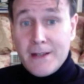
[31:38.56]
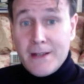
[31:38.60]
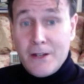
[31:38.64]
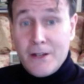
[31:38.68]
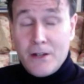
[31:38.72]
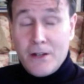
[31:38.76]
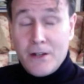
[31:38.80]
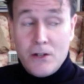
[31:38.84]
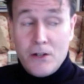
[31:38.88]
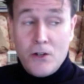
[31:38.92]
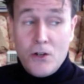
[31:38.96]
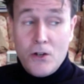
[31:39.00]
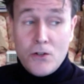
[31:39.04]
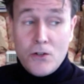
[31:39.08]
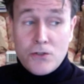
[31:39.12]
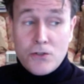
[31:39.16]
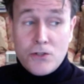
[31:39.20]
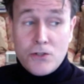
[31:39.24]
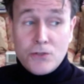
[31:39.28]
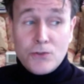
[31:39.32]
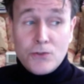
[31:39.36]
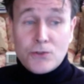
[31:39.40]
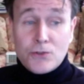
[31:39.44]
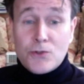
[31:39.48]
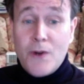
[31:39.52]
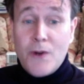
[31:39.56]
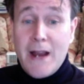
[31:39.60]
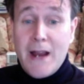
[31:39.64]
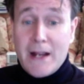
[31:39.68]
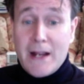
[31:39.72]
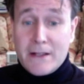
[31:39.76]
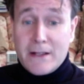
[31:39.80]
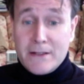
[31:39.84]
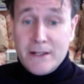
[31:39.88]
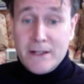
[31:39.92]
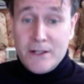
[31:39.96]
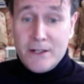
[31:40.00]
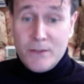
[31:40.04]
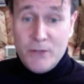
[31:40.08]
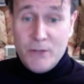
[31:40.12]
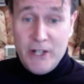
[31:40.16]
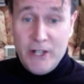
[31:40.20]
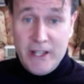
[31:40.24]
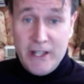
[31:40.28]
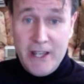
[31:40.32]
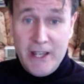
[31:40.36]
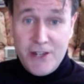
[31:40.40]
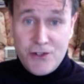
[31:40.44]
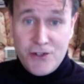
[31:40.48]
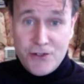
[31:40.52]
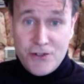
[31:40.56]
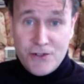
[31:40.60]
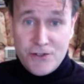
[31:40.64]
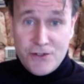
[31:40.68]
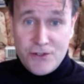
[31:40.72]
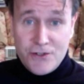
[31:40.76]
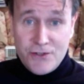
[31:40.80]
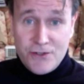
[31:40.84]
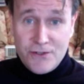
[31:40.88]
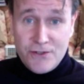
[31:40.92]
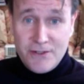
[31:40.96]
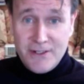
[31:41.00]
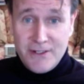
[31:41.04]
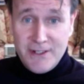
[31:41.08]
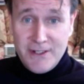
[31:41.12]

Also to track the communications,